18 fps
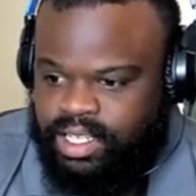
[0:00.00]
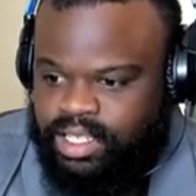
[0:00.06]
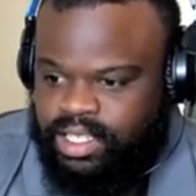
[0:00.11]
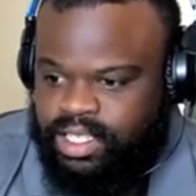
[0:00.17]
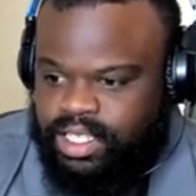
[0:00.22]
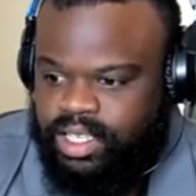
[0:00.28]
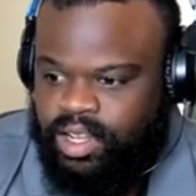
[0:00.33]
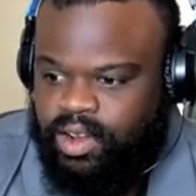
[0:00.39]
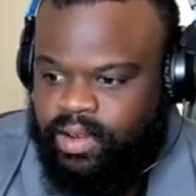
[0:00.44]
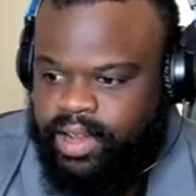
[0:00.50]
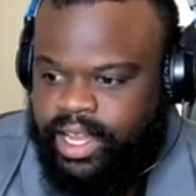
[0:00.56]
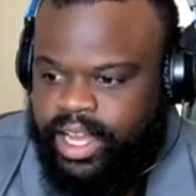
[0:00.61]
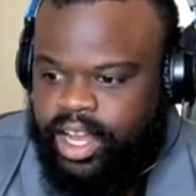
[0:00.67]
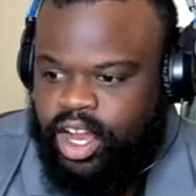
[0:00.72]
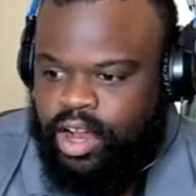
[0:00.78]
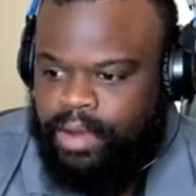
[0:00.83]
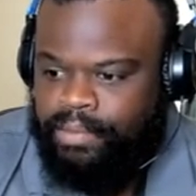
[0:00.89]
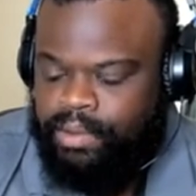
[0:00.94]
This girl right here,
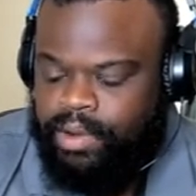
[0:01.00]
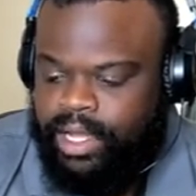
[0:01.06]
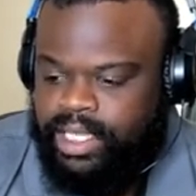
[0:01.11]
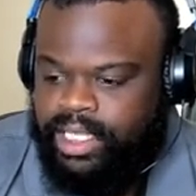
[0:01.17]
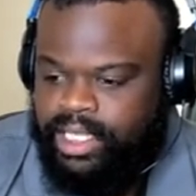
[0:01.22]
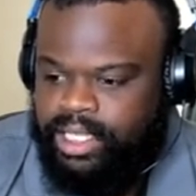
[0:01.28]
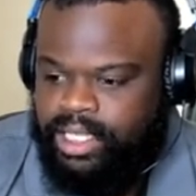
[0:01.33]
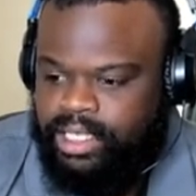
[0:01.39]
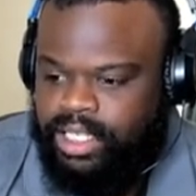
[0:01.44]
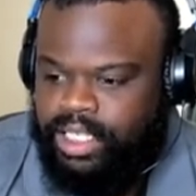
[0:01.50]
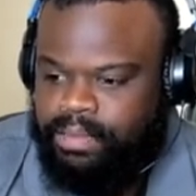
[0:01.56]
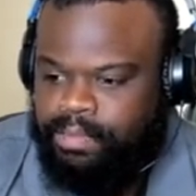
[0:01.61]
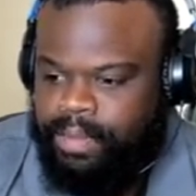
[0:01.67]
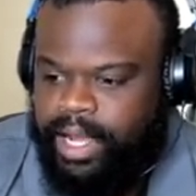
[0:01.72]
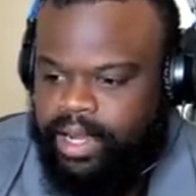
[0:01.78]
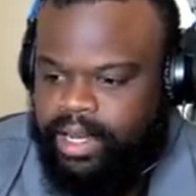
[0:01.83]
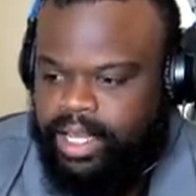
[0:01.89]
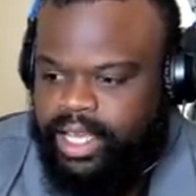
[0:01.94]
her breasts just
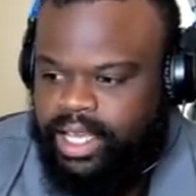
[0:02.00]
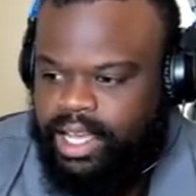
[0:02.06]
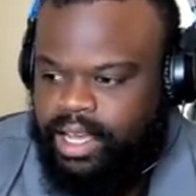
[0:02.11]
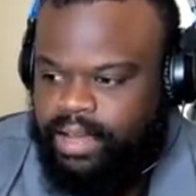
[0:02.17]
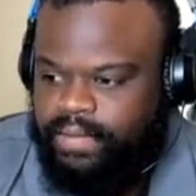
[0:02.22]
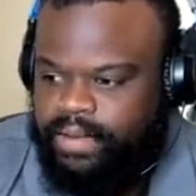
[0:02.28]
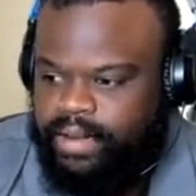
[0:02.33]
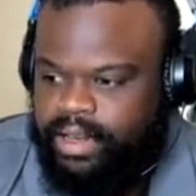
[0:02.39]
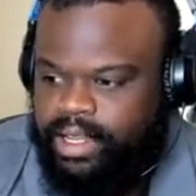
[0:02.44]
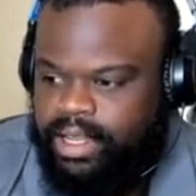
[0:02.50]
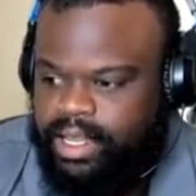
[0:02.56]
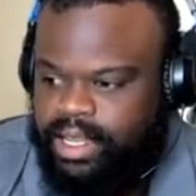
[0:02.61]
barely covered.